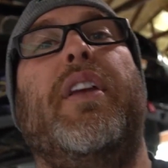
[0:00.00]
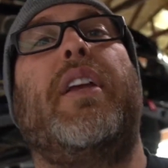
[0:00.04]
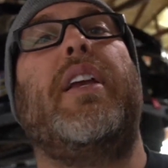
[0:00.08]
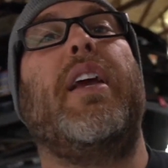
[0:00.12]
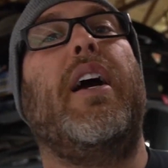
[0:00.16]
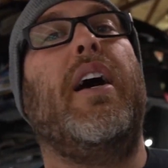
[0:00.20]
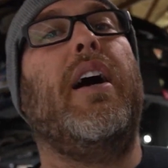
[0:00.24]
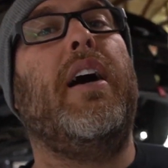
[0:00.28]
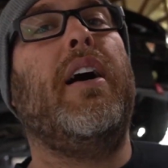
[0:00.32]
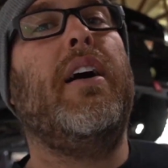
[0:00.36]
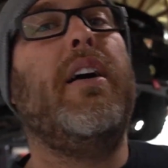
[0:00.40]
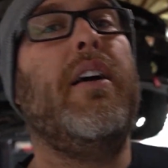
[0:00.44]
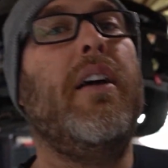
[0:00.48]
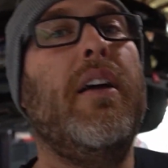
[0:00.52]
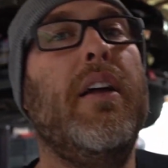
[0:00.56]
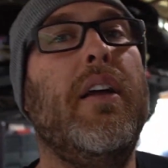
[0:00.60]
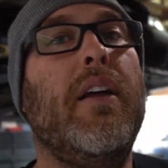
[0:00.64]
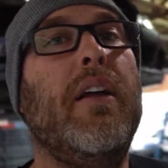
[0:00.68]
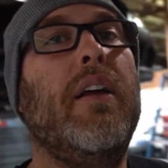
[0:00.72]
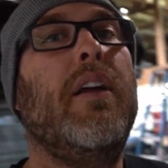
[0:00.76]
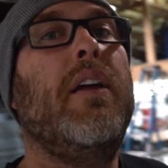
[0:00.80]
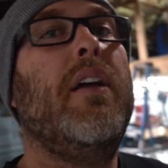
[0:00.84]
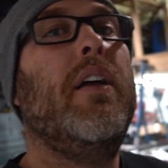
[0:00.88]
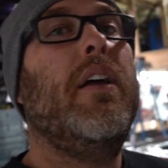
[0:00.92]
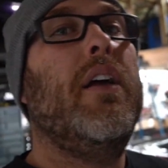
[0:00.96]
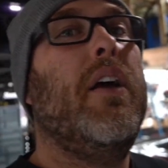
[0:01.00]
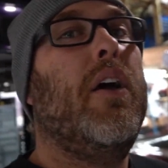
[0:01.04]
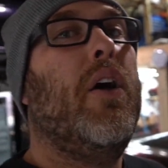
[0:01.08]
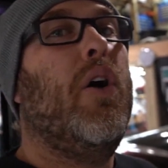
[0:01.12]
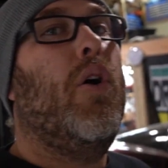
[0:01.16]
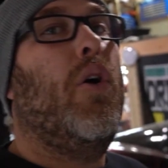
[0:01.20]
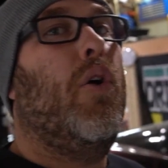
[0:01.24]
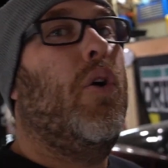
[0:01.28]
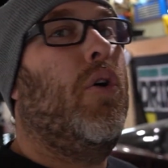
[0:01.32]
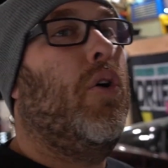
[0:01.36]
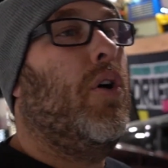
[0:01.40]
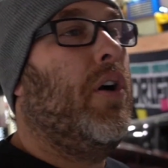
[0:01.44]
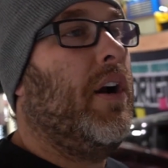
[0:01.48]
car,
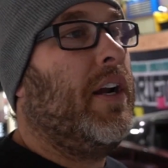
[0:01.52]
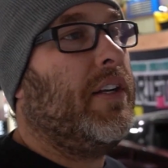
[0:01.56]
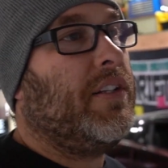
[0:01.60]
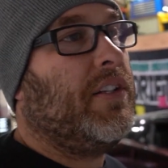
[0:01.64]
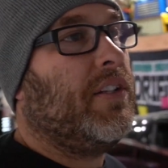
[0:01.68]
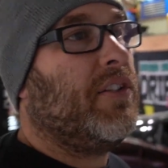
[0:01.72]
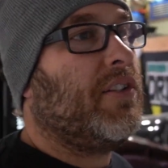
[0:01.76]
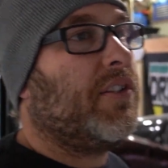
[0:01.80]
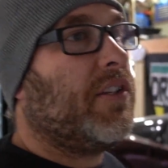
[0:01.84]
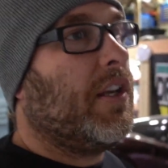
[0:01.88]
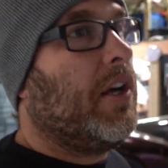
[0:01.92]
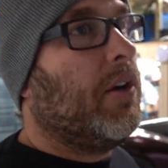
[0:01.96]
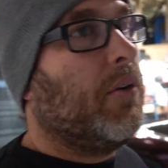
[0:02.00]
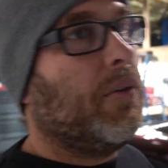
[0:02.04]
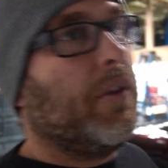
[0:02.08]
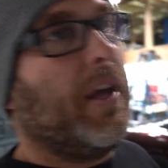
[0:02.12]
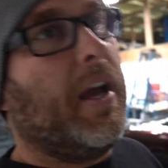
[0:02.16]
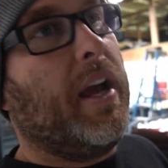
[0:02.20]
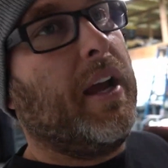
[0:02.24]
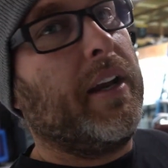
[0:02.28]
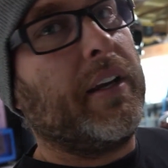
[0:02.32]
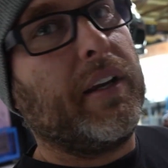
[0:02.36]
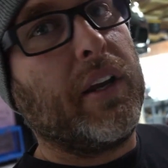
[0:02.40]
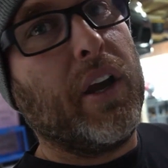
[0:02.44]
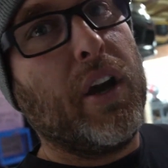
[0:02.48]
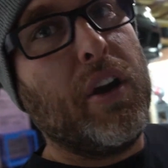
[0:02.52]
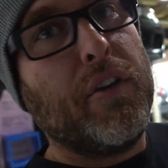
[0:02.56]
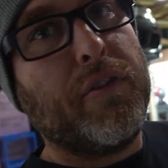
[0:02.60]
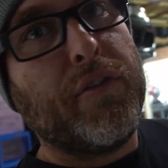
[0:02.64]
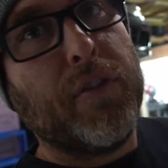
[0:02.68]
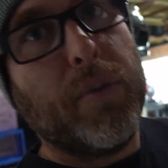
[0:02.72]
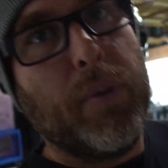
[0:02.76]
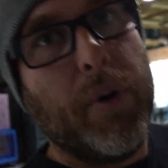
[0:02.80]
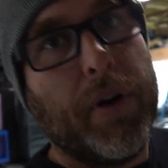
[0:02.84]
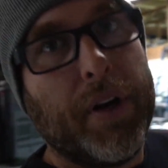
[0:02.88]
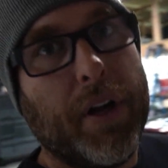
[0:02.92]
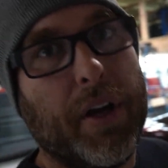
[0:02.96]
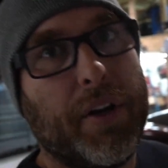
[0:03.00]
or I just sell that and go for
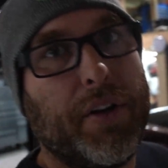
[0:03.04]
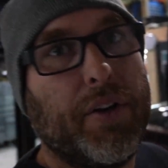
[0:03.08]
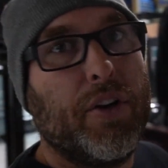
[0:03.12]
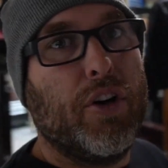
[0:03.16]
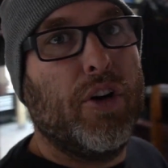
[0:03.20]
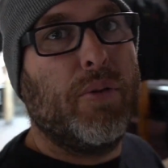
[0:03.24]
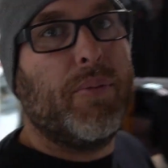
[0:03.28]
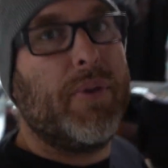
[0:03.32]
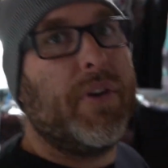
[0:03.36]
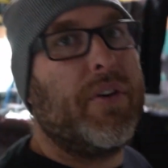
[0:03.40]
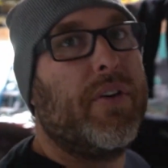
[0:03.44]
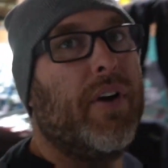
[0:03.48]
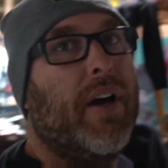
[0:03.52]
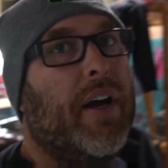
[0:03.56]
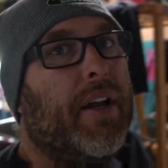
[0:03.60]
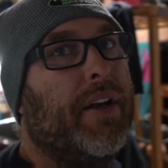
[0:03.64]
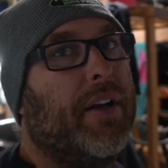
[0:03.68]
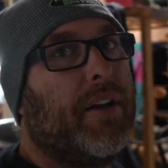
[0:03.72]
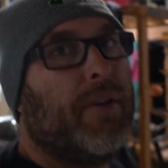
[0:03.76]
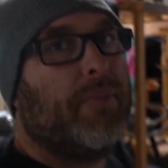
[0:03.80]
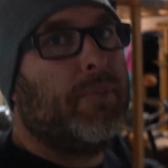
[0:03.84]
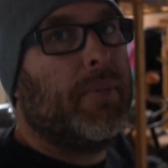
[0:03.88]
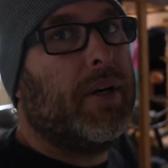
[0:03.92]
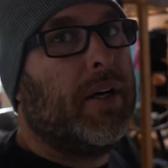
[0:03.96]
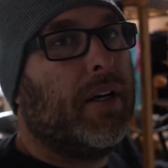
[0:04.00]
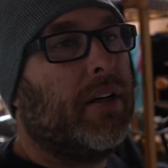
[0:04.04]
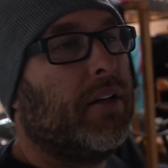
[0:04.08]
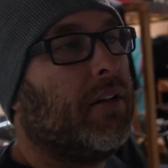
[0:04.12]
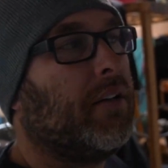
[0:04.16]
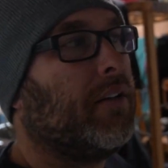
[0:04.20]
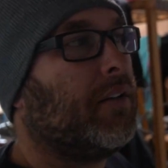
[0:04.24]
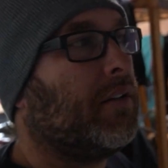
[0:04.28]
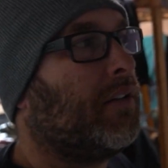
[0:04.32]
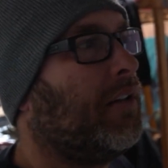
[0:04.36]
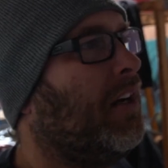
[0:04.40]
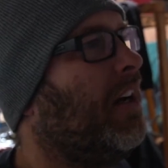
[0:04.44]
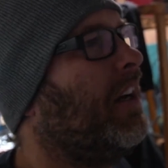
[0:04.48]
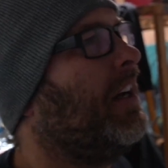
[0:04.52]
what I'd normally run. I'm
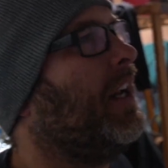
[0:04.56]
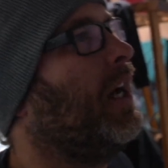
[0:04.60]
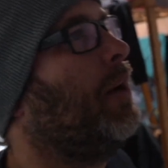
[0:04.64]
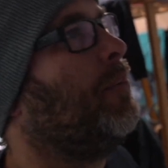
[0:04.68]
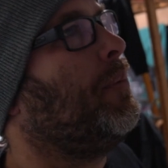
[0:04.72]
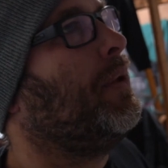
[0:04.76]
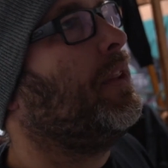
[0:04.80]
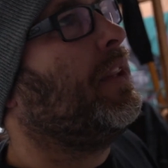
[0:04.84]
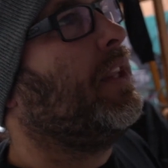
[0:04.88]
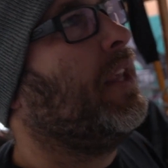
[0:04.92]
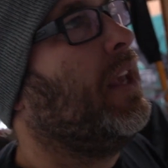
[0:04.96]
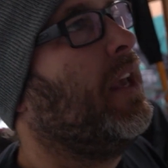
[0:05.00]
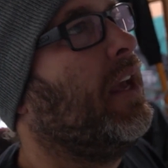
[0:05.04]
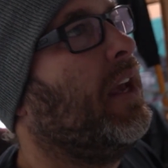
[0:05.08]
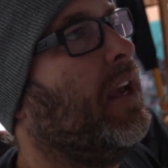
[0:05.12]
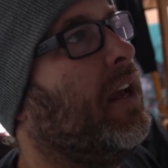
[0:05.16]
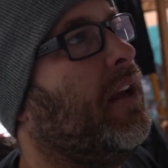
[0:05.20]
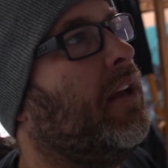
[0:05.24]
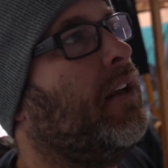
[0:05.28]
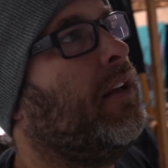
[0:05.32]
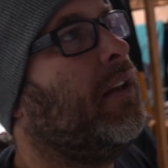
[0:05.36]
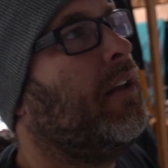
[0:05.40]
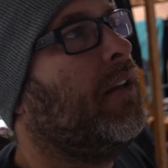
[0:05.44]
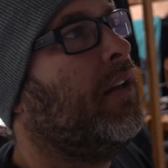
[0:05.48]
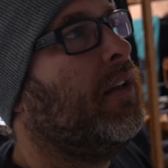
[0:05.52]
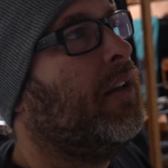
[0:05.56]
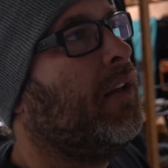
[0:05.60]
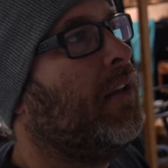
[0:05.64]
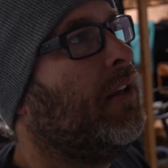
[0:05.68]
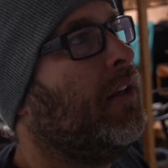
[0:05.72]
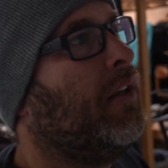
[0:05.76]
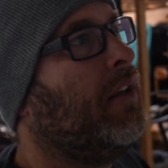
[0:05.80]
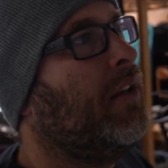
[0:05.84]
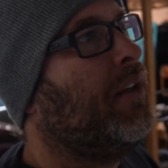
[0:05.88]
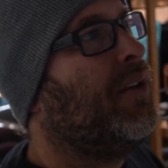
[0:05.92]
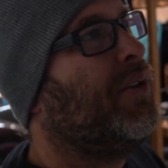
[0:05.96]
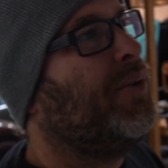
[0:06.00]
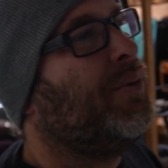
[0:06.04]
kind of up in the air.
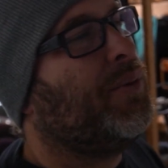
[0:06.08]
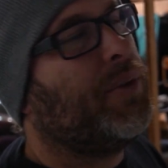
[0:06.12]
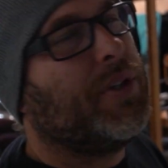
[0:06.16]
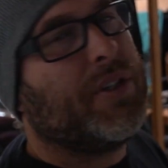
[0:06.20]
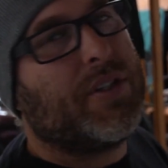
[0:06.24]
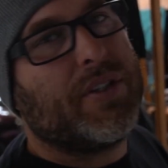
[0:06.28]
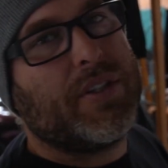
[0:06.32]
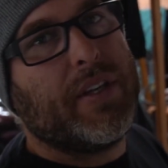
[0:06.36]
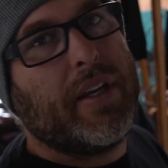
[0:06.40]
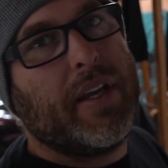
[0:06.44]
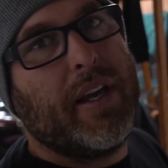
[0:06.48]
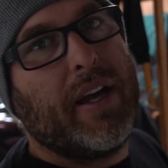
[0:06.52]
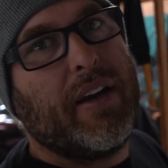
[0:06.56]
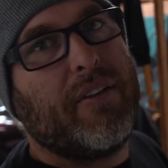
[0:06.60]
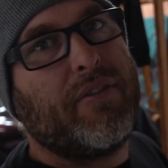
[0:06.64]
We'll just see how